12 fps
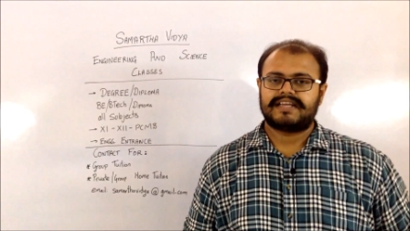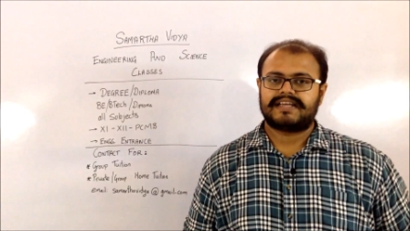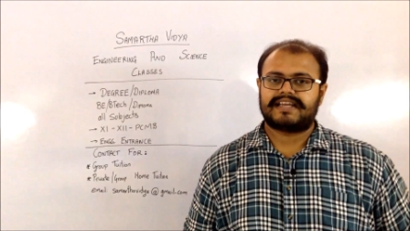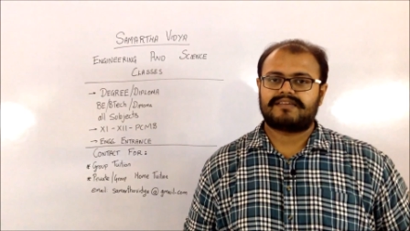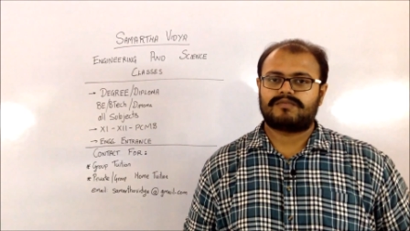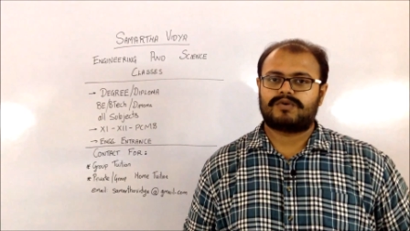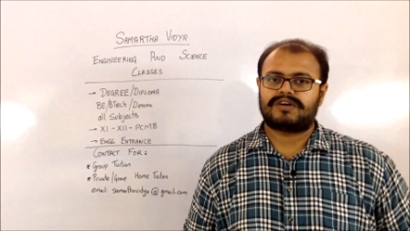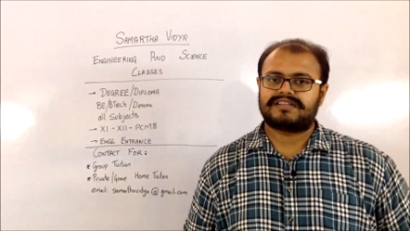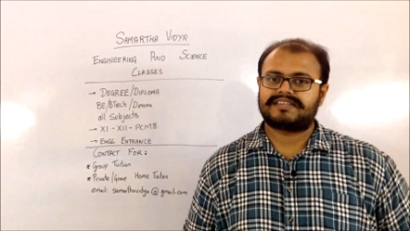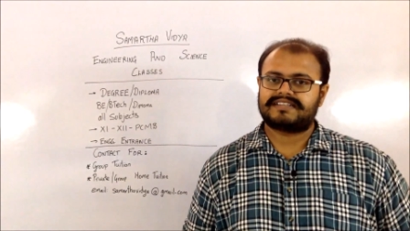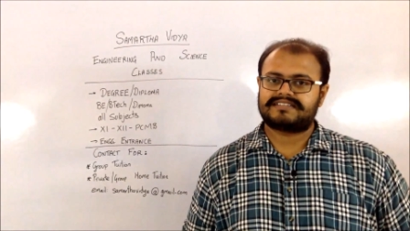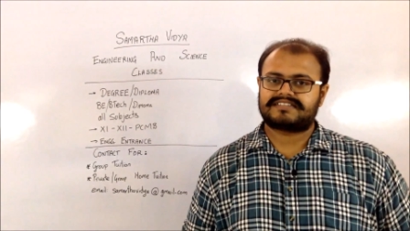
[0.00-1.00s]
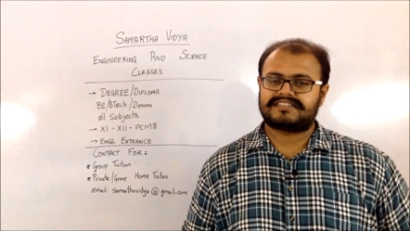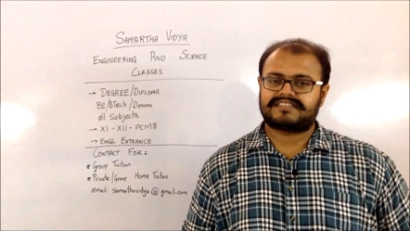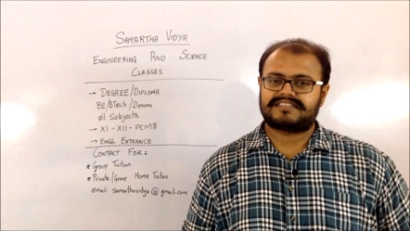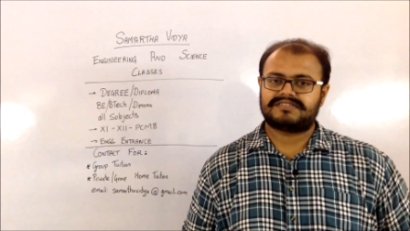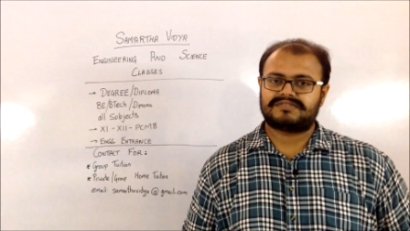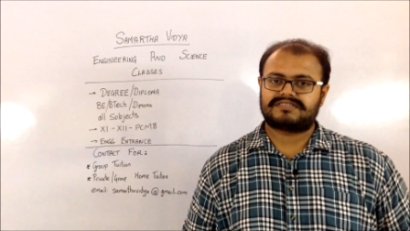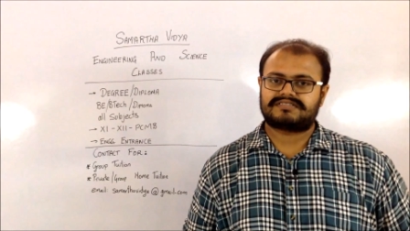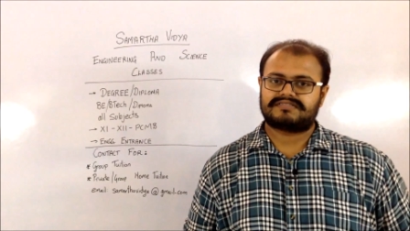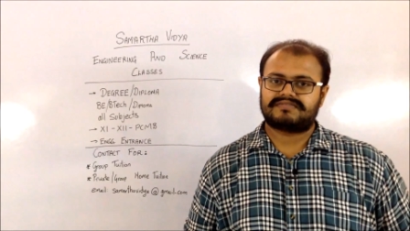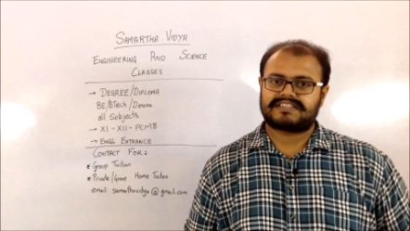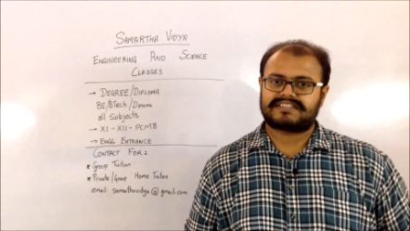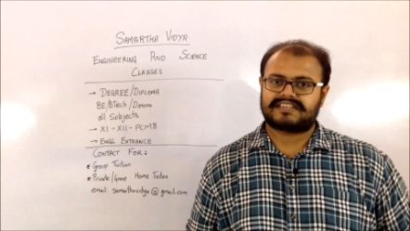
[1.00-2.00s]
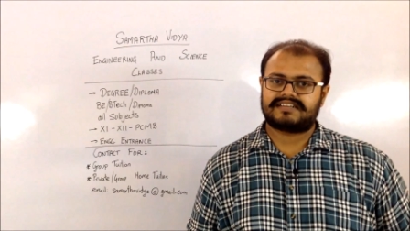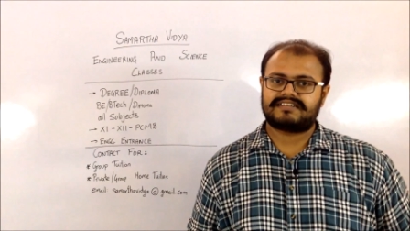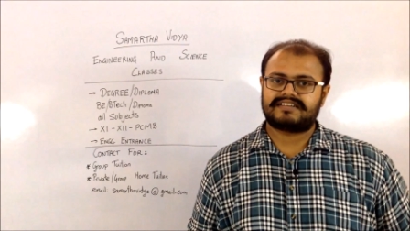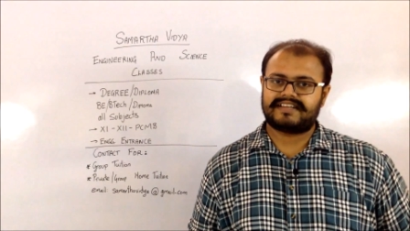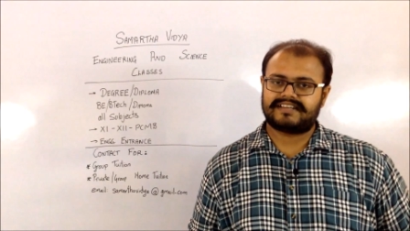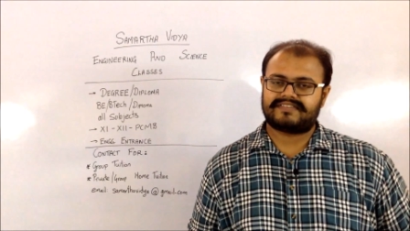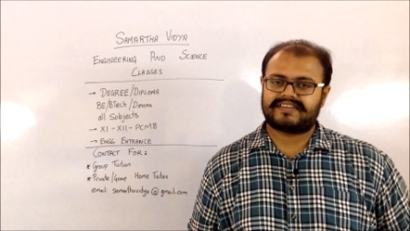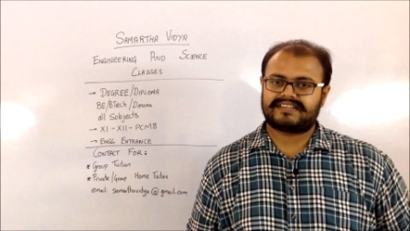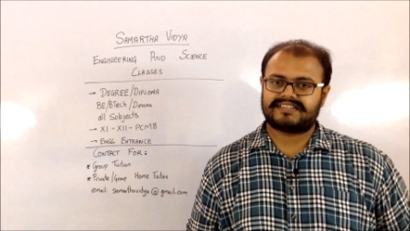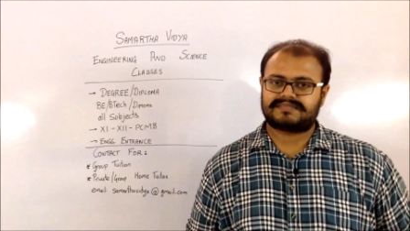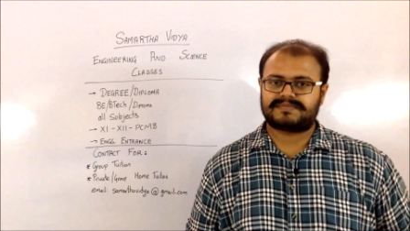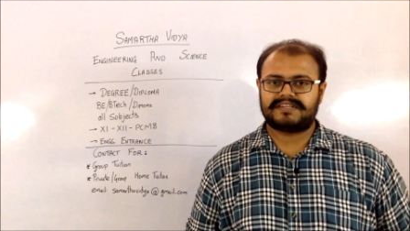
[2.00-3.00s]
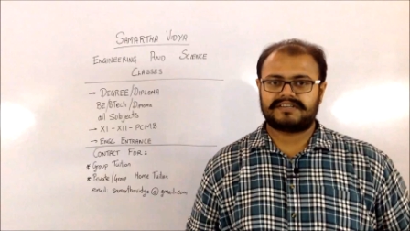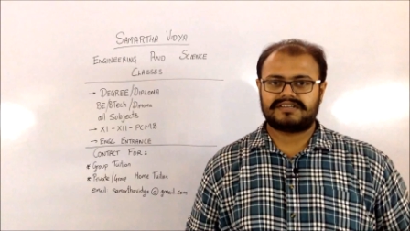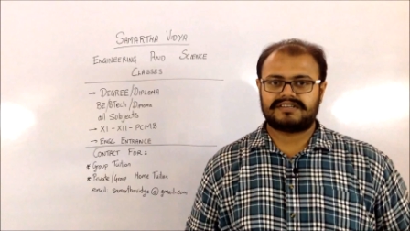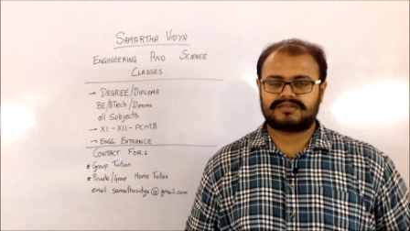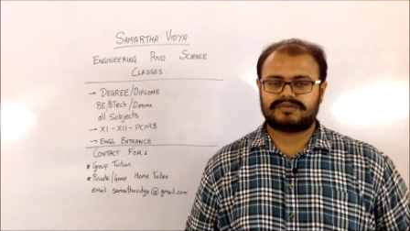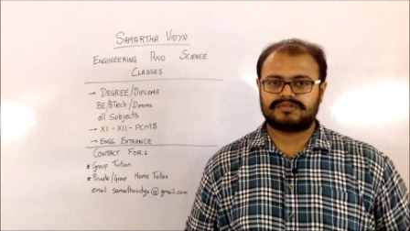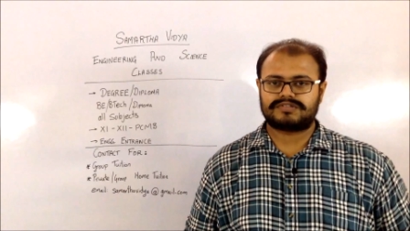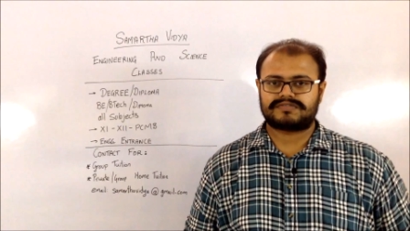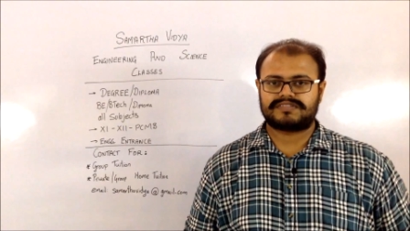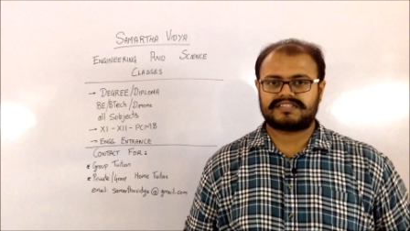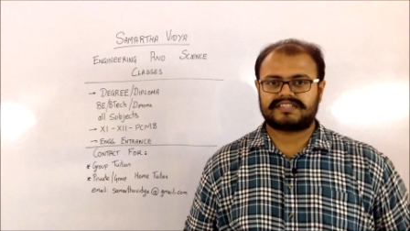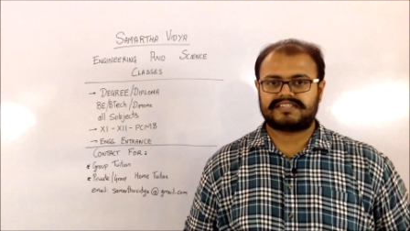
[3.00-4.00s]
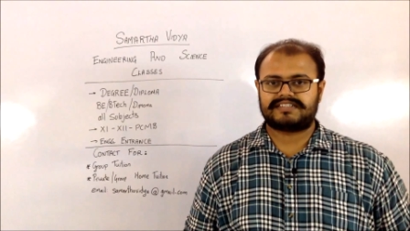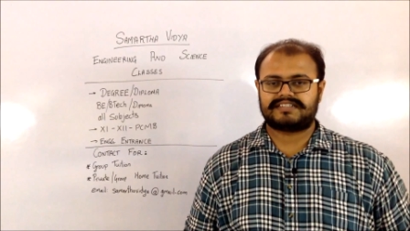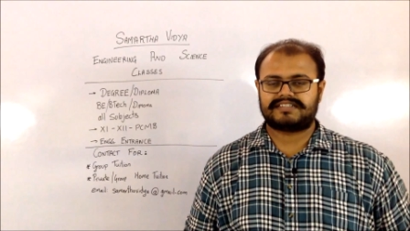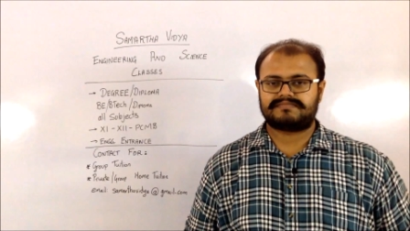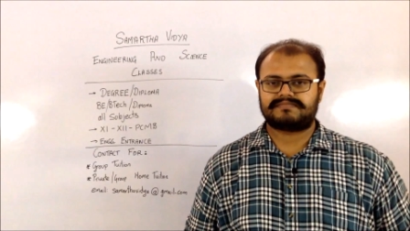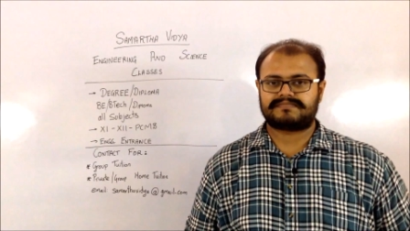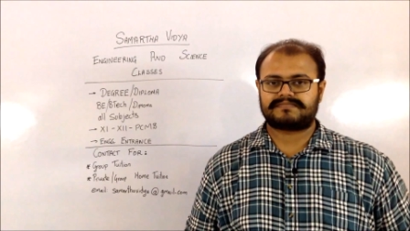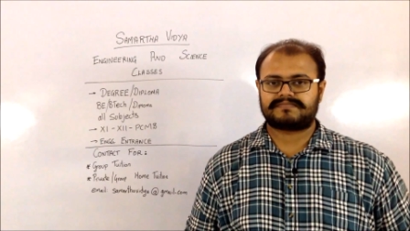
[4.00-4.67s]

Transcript: Like what are the institutes which are giving this particular coursework in them.